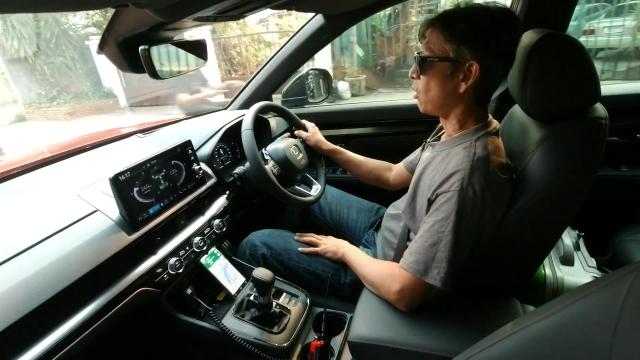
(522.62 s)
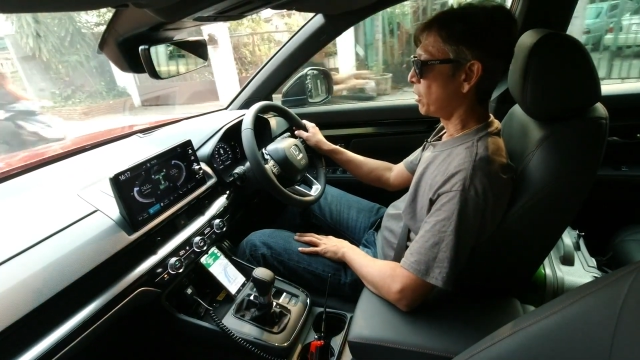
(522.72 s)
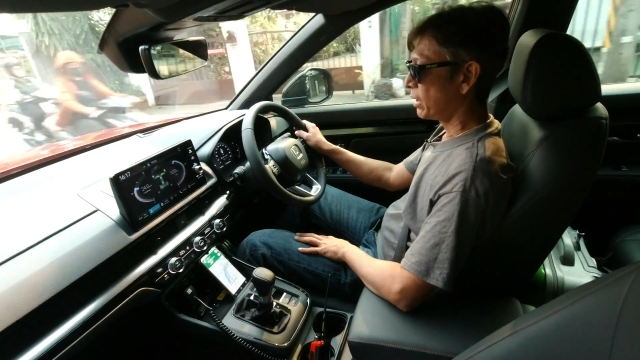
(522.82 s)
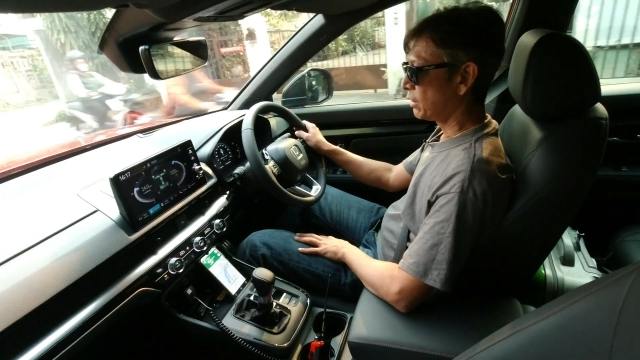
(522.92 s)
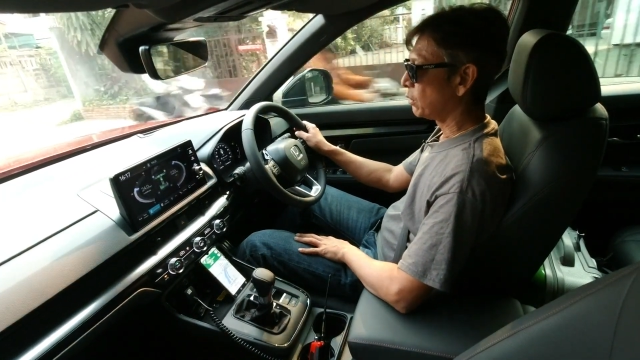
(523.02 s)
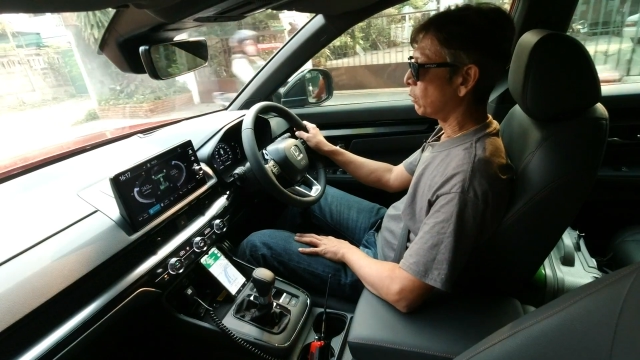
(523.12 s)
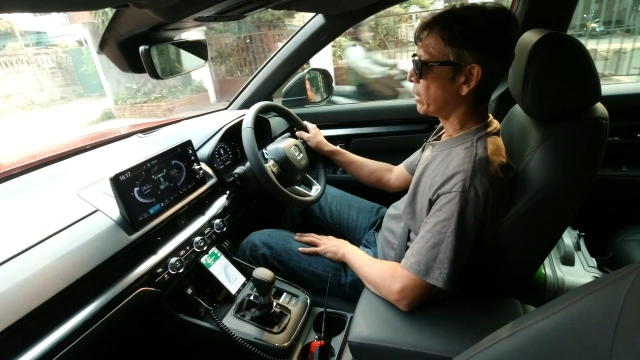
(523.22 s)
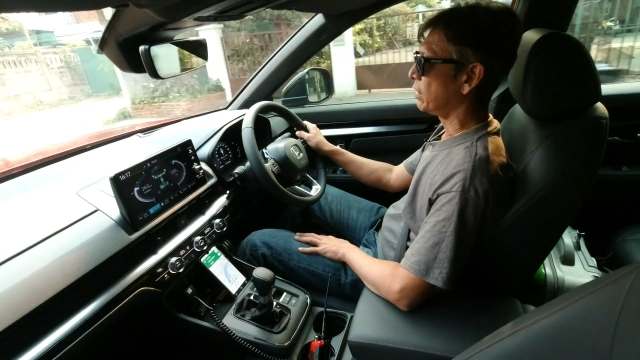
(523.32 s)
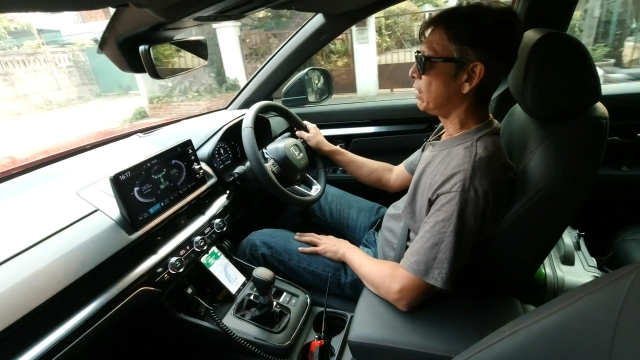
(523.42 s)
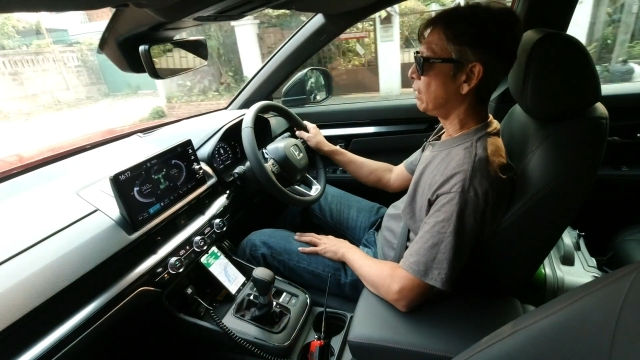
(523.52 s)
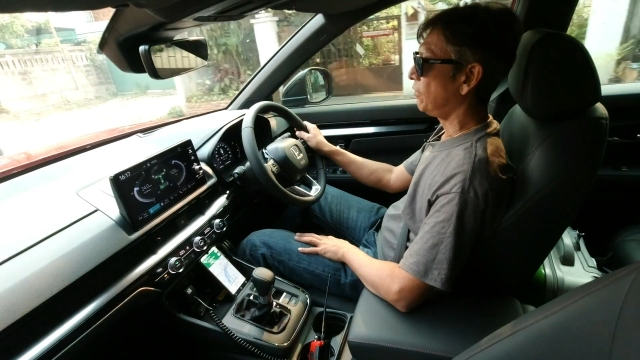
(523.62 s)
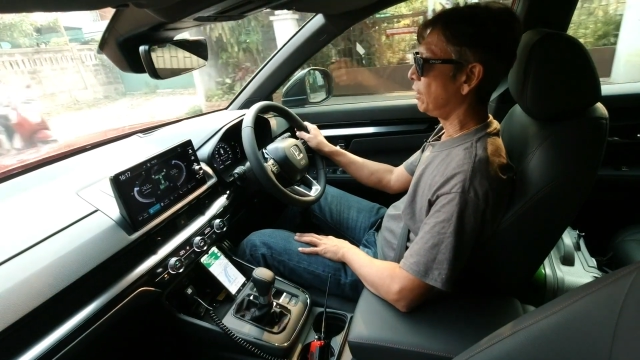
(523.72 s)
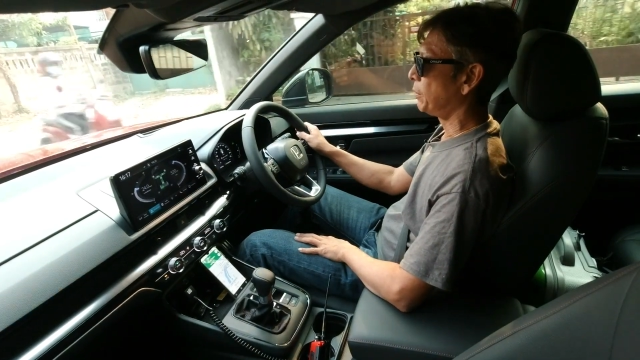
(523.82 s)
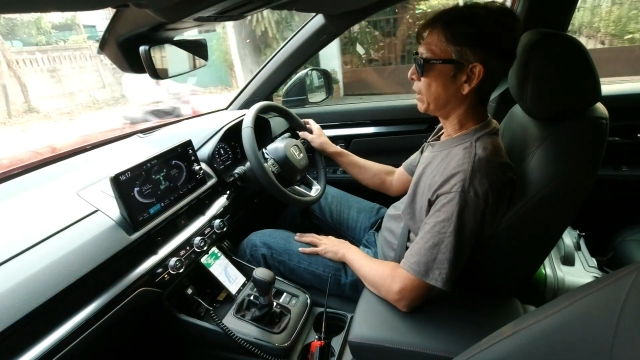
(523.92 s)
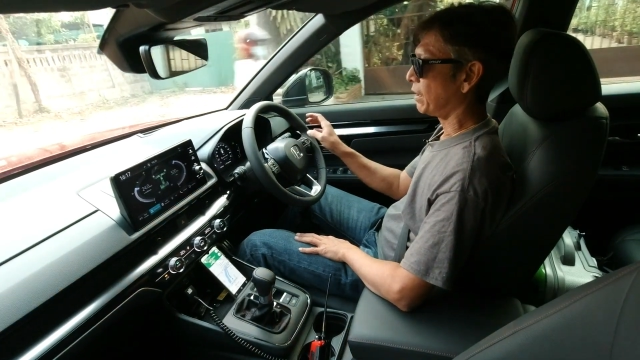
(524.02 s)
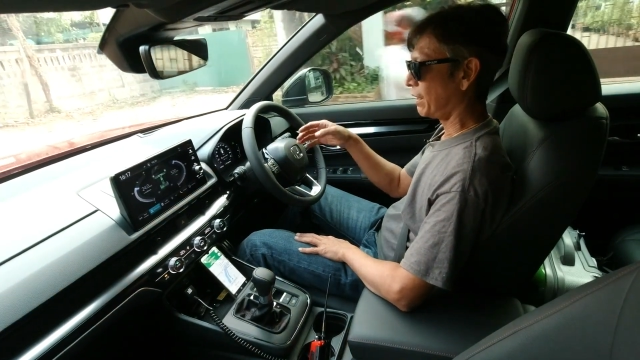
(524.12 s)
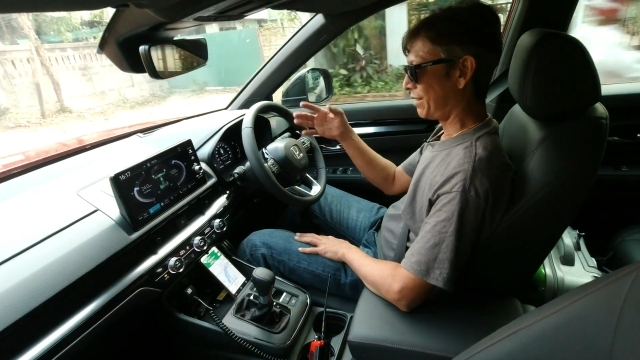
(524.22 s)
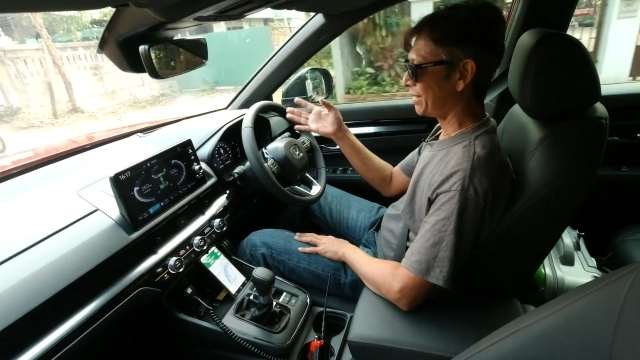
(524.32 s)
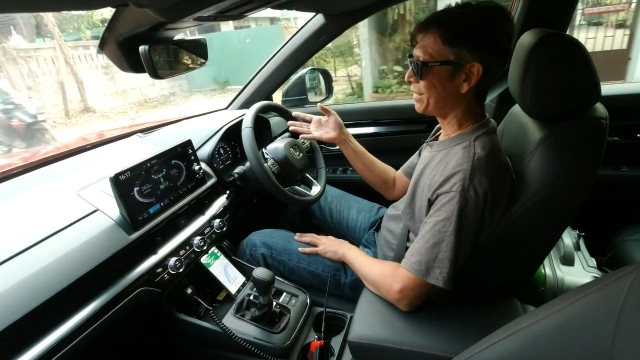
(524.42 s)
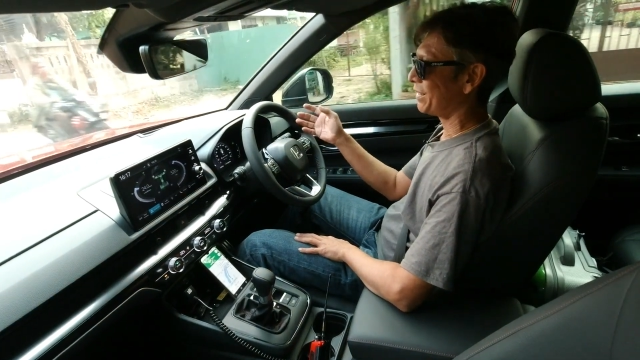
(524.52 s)
order it to run in EV. But
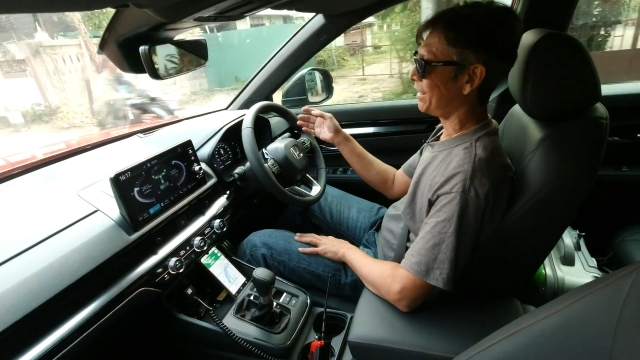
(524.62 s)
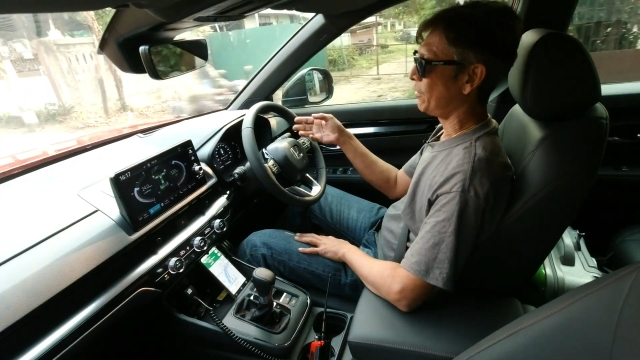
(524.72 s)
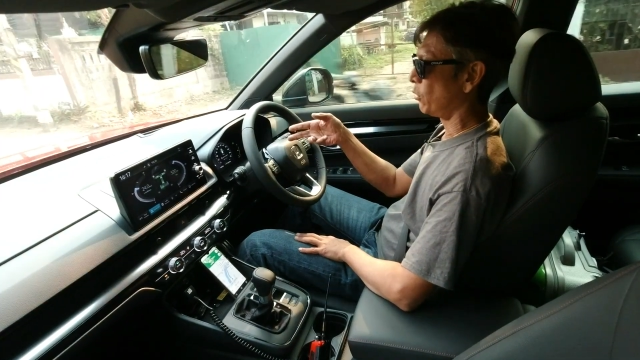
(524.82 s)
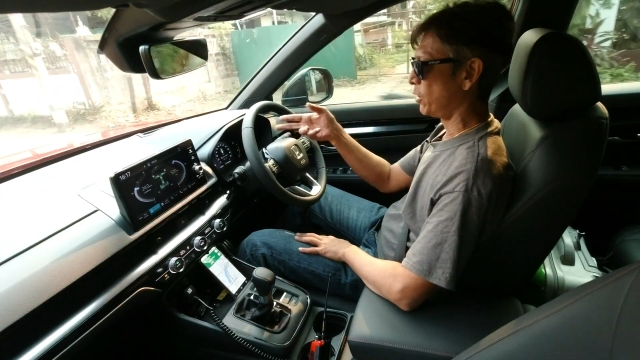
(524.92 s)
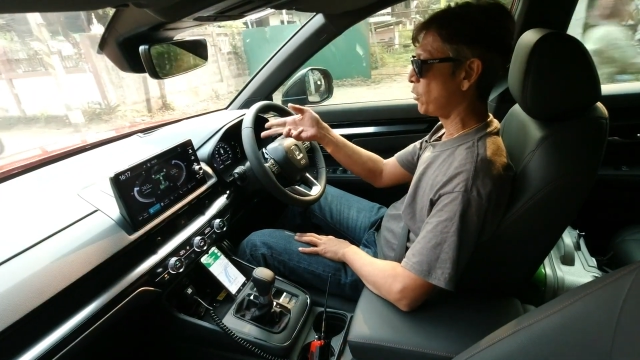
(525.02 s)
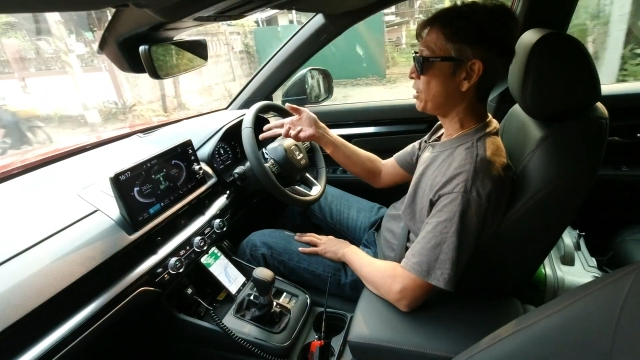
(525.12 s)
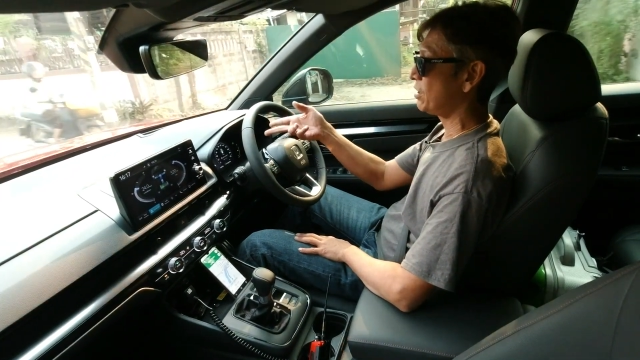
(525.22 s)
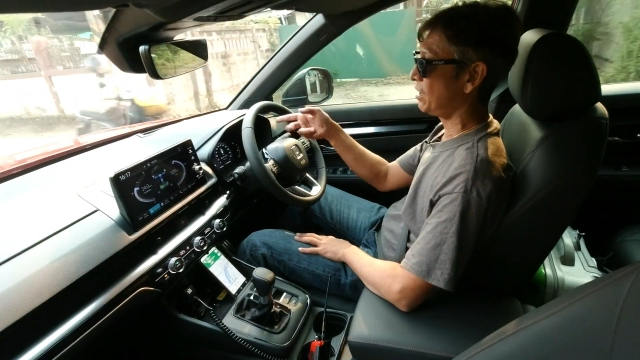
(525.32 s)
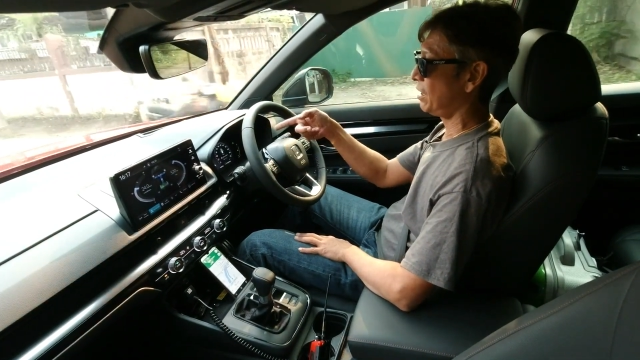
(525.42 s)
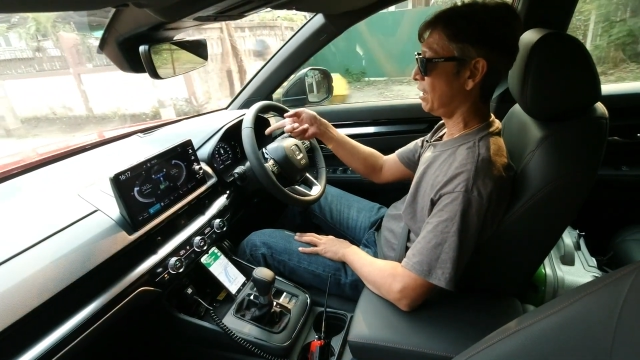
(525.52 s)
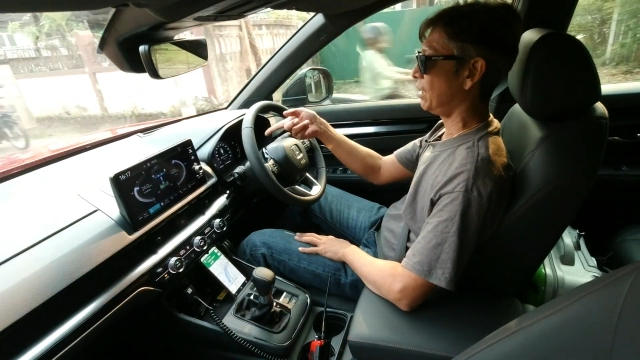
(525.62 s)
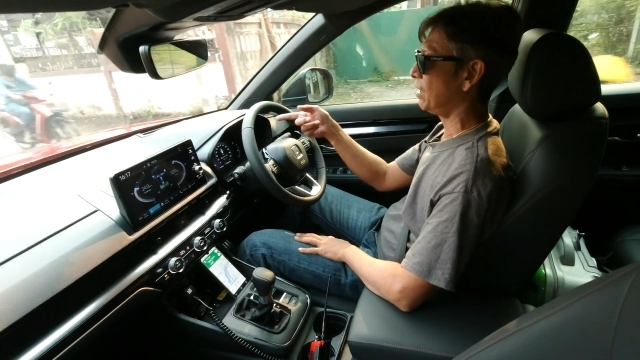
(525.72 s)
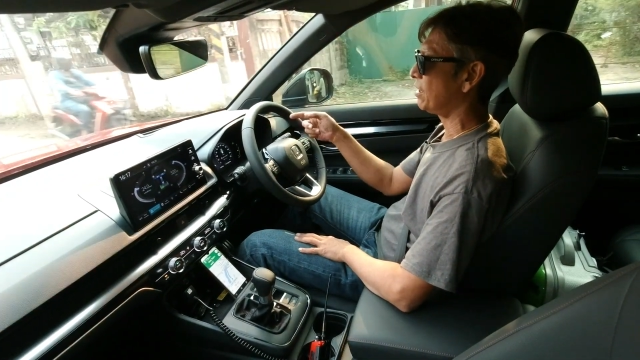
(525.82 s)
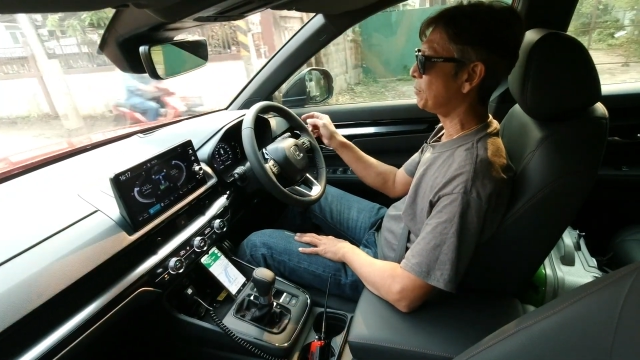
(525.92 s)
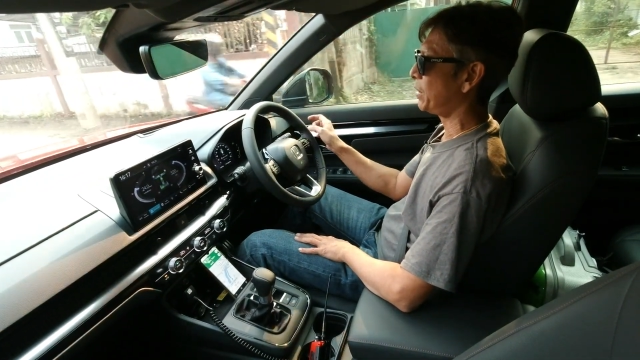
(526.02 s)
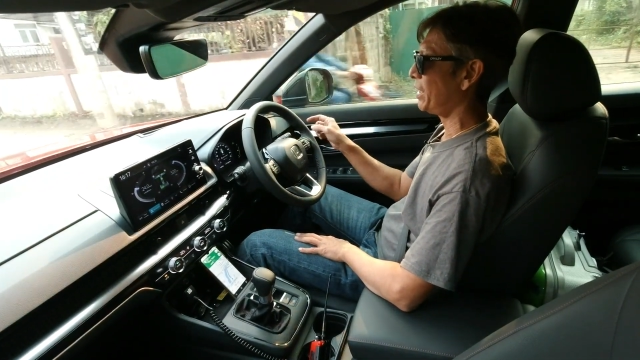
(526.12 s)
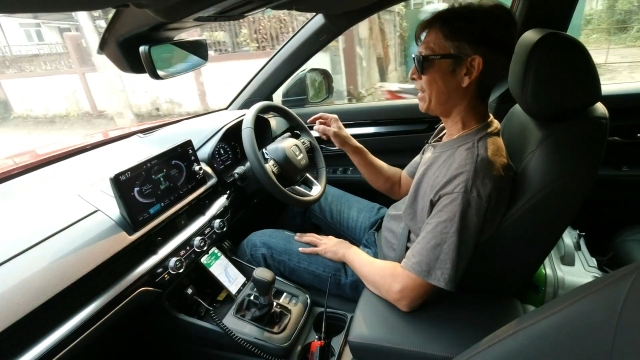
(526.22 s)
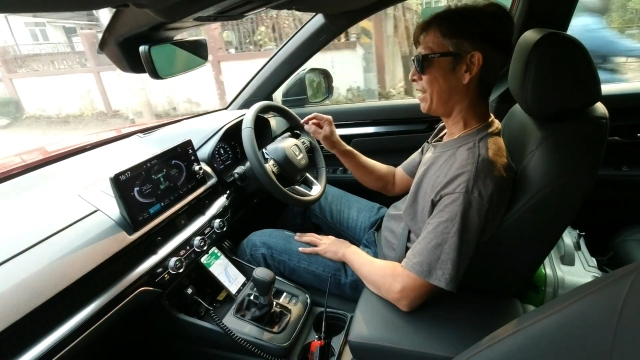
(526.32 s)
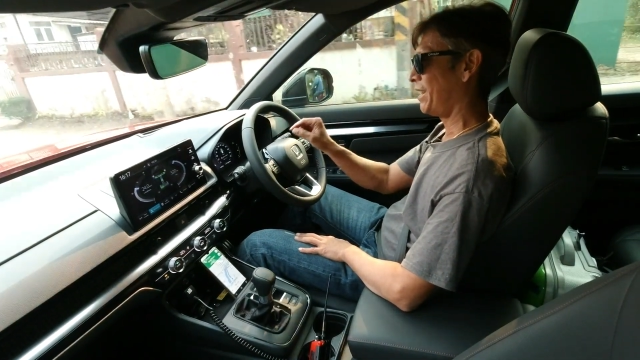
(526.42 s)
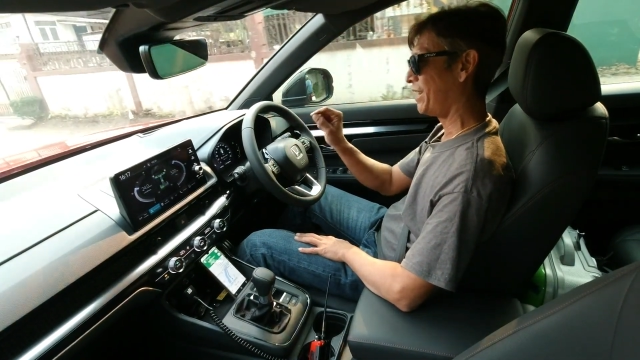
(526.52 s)
if you notice the display,